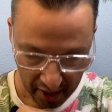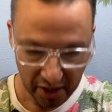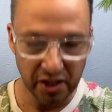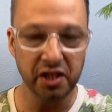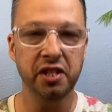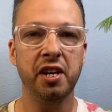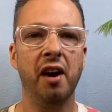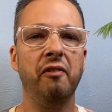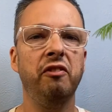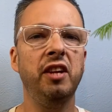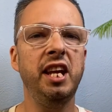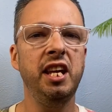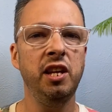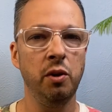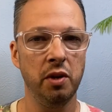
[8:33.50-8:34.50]
this is
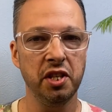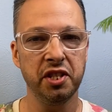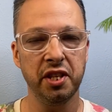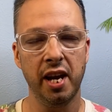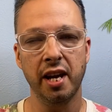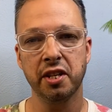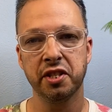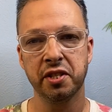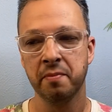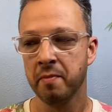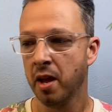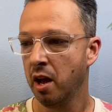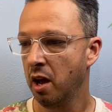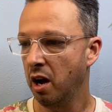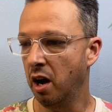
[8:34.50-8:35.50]
definitely unisex
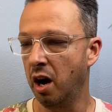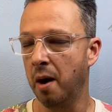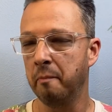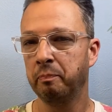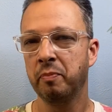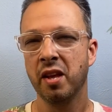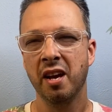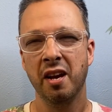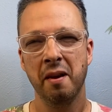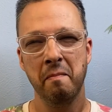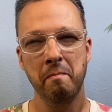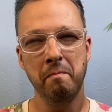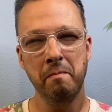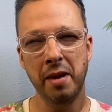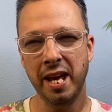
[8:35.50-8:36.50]
um,
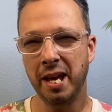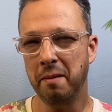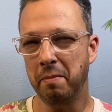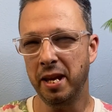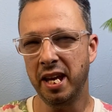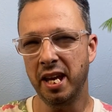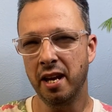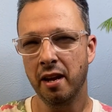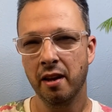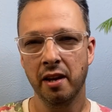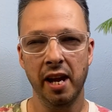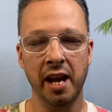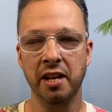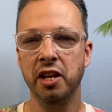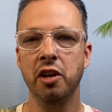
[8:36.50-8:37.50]
maybe
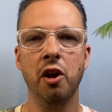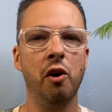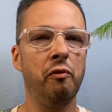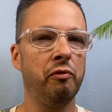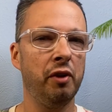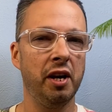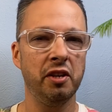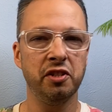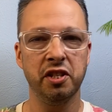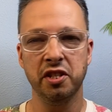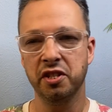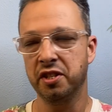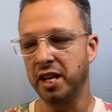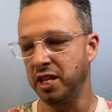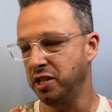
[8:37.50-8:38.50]
and you know
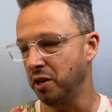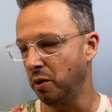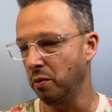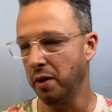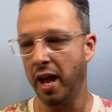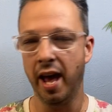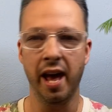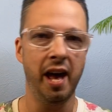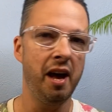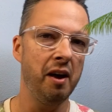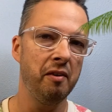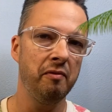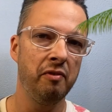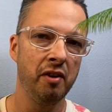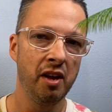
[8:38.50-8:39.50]
fragrances they don't
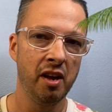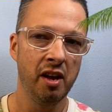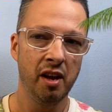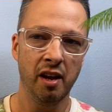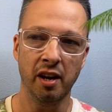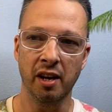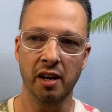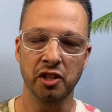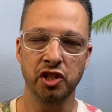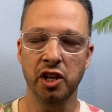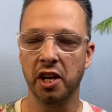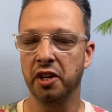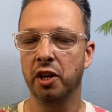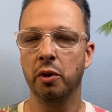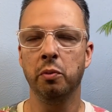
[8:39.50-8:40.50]
have uh,
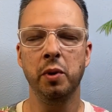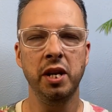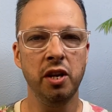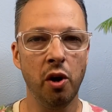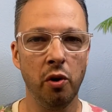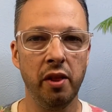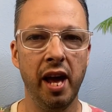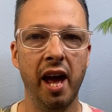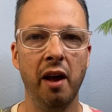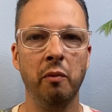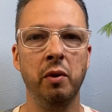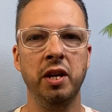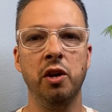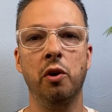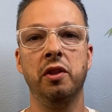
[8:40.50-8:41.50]
gender we know that
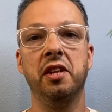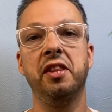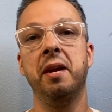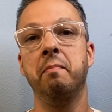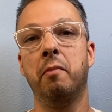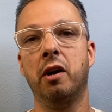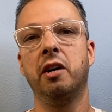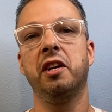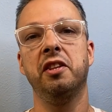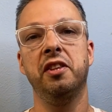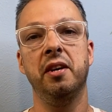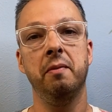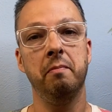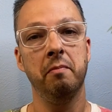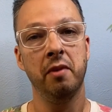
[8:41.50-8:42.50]
we know that they market
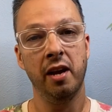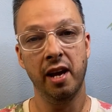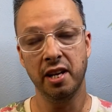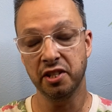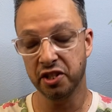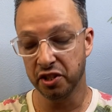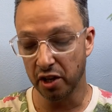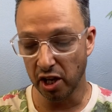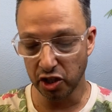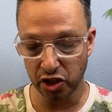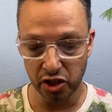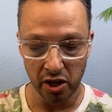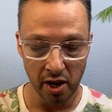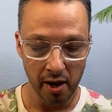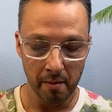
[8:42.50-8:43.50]
them as
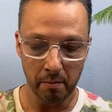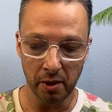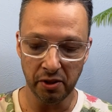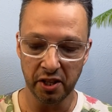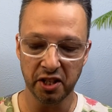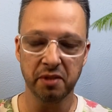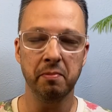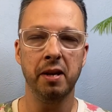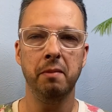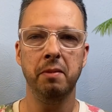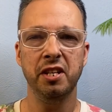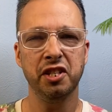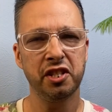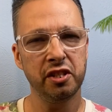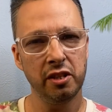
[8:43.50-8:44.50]
such but this may
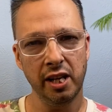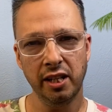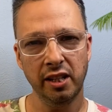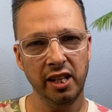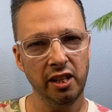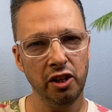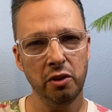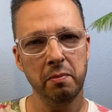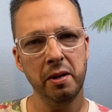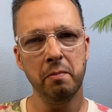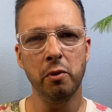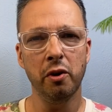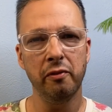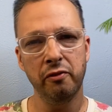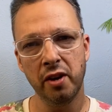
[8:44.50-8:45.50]
be slightly a little bit
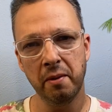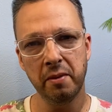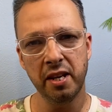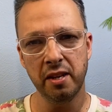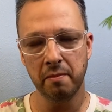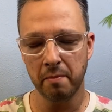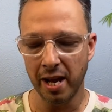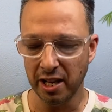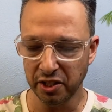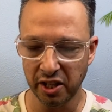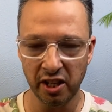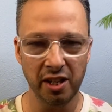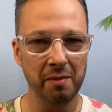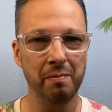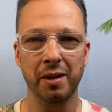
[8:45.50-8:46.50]
more feminine than
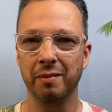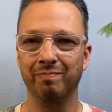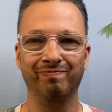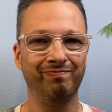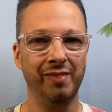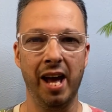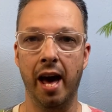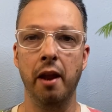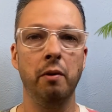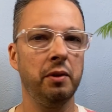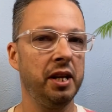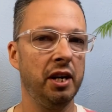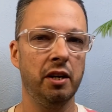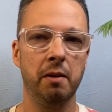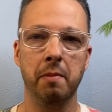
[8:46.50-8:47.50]
masculine, but I don't
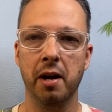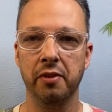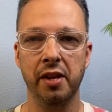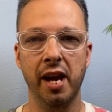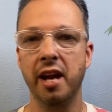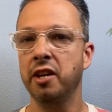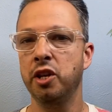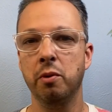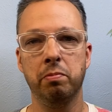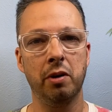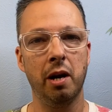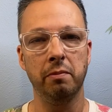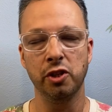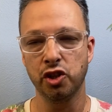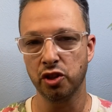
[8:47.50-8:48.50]
care about that, and you
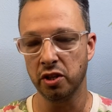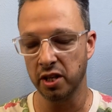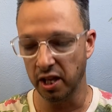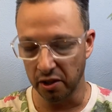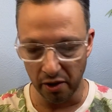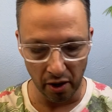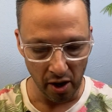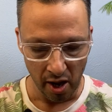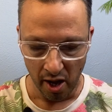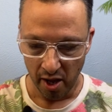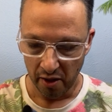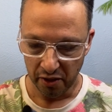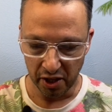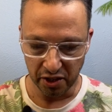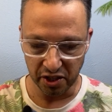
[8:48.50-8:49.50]
probably shouldn't either.
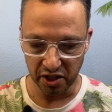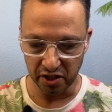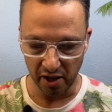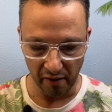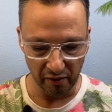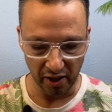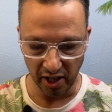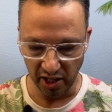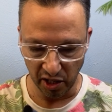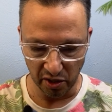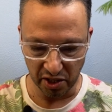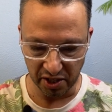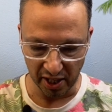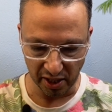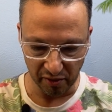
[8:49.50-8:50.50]
This is definitely a
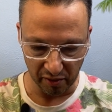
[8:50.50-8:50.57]
unisex